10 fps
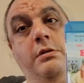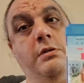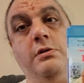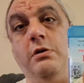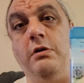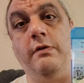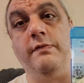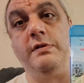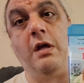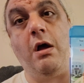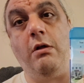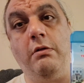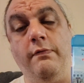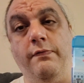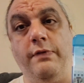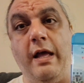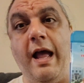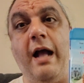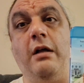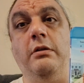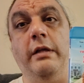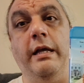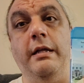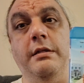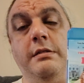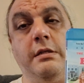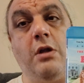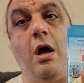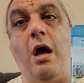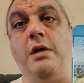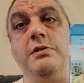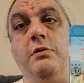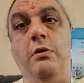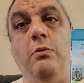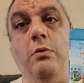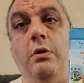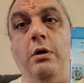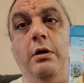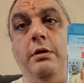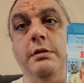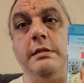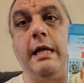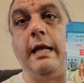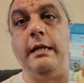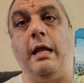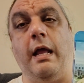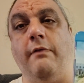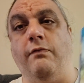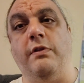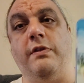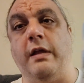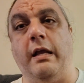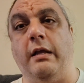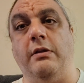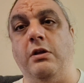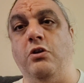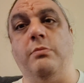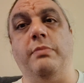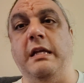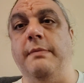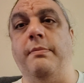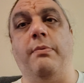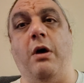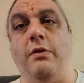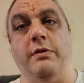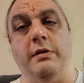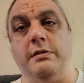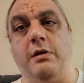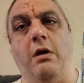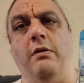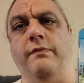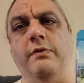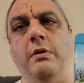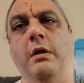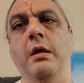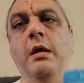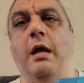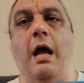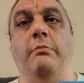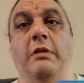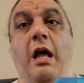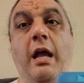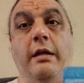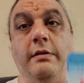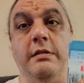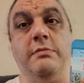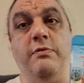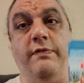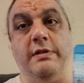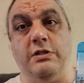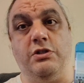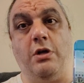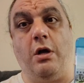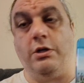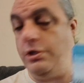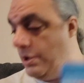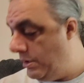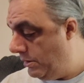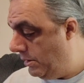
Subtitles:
deserves all of the accolades and Oscar awards and everything that you could heap upon this. I'm lying. This movie is dog shit.